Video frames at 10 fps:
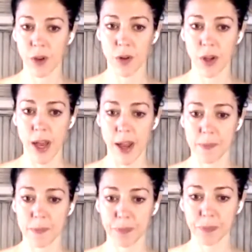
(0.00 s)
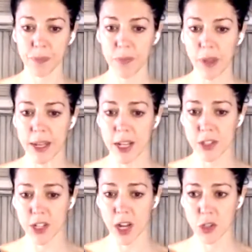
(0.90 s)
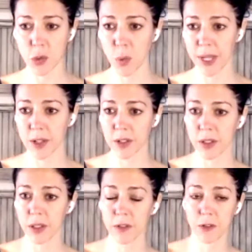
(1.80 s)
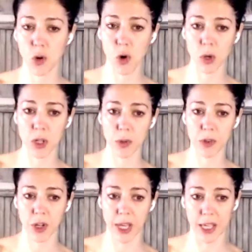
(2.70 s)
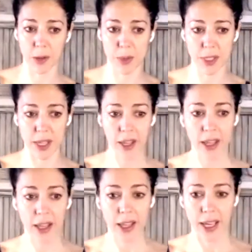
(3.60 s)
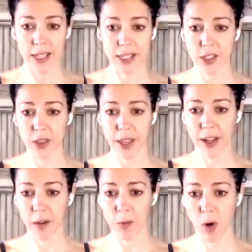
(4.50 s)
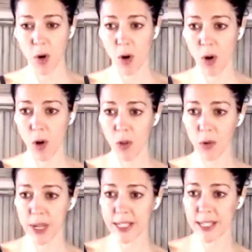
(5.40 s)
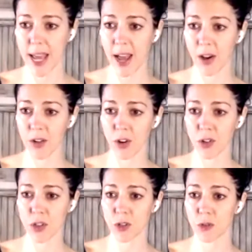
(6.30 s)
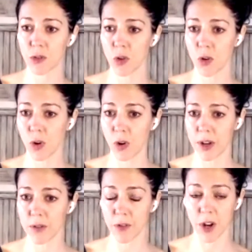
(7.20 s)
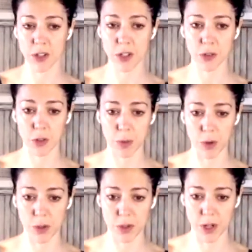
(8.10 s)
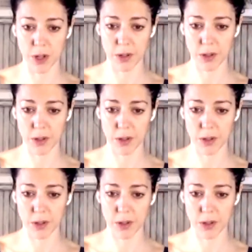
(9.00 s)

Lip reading: Okay, now start to wiggle forward with your hips until they come all the way down onto the floor in front of your bolster.